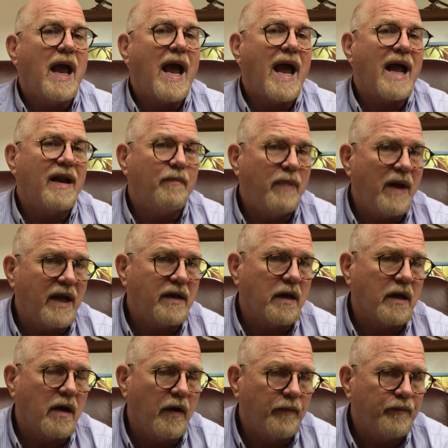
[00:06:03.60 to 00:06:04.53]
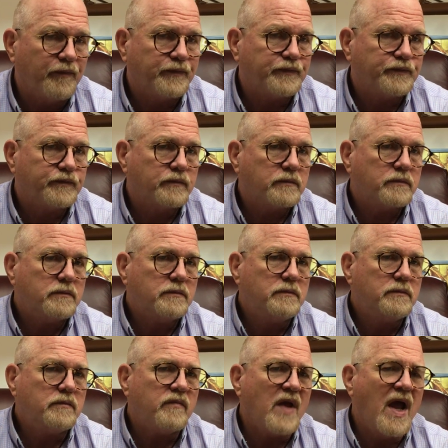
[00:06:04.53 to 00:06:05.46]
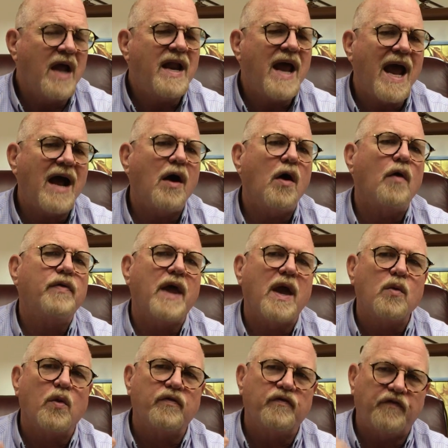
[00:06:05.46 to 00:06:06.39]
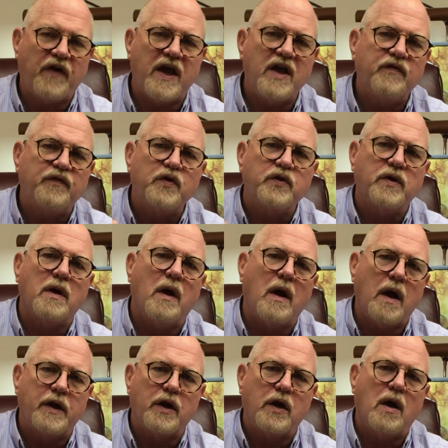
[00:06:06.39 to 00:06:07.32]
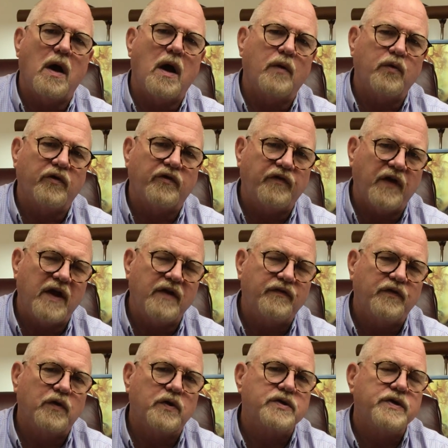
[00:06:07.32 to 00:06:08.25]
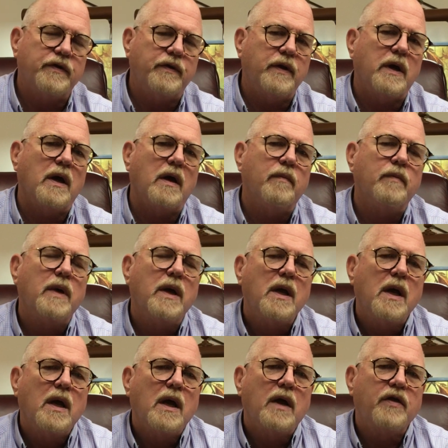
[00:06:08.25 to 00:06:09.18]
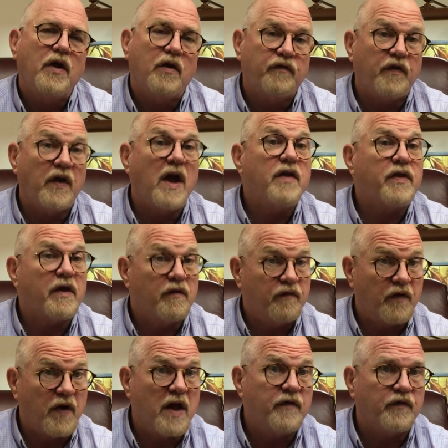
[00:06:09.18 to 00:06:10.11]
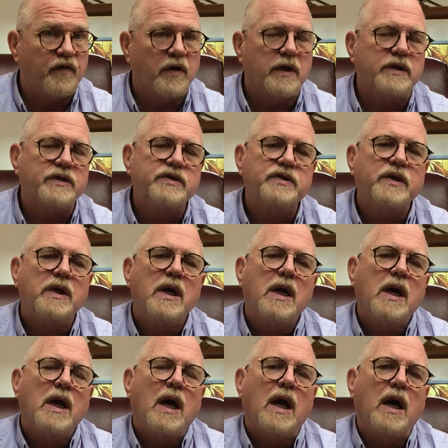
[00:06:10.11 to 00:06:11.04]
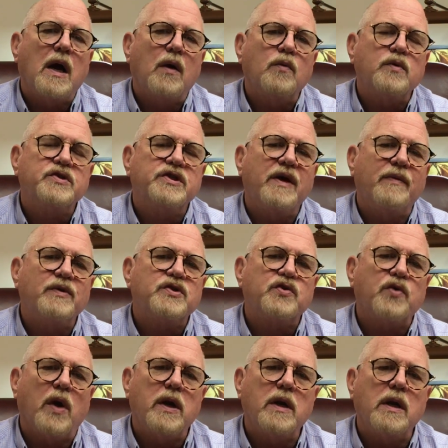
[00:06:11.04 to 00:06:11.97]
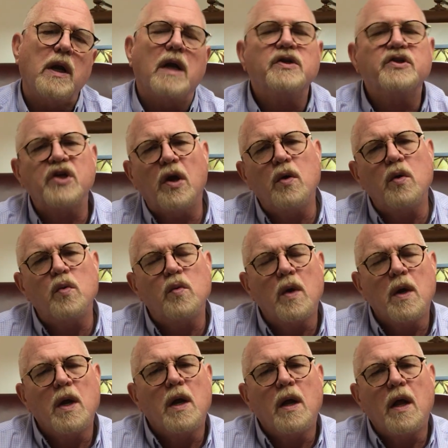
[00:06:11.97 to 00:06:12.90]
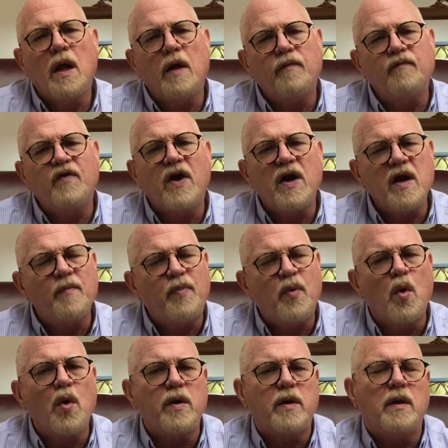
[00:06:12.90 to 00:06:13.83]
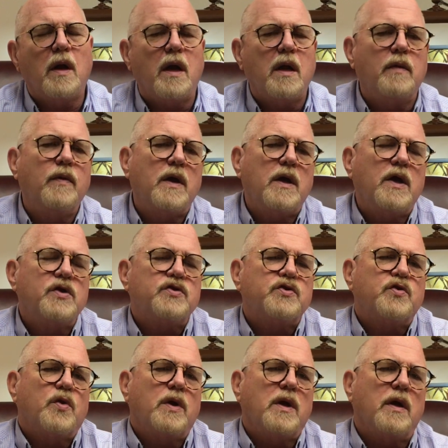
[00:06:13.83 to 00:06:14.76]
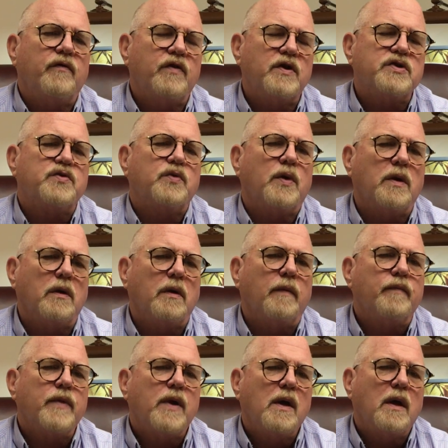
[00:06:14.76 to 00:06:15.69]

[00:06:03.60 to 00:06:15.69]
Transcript: and Abednego, and how they were faithful to God and God was faithful to them. Their faith and faithfulness was demonstrated. And so very important in the history of Israel